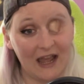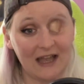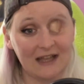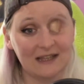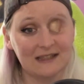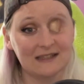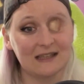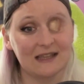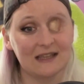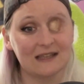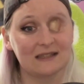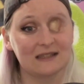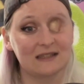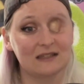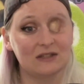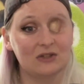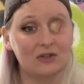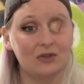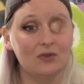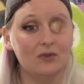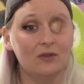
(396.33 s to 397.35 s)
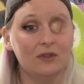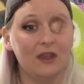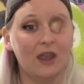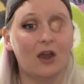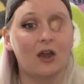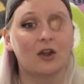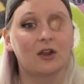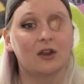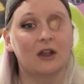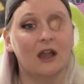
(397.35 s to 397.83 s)
access to the
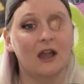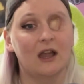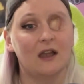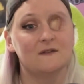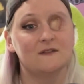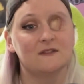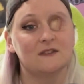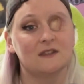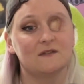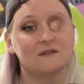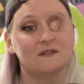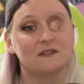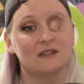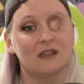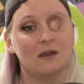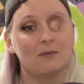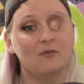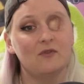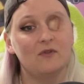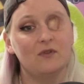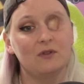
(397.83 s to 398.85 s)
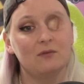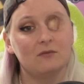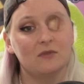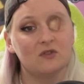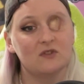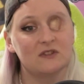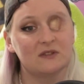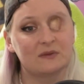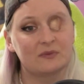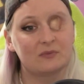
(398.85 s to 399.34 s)
archives of some of the
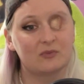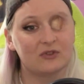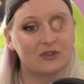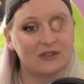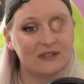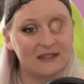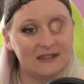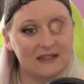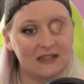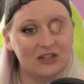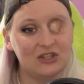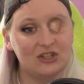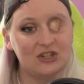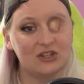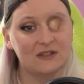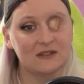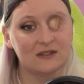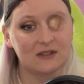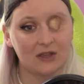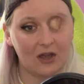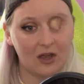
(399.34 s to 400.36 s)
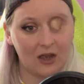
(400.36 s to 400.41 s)
most prestigious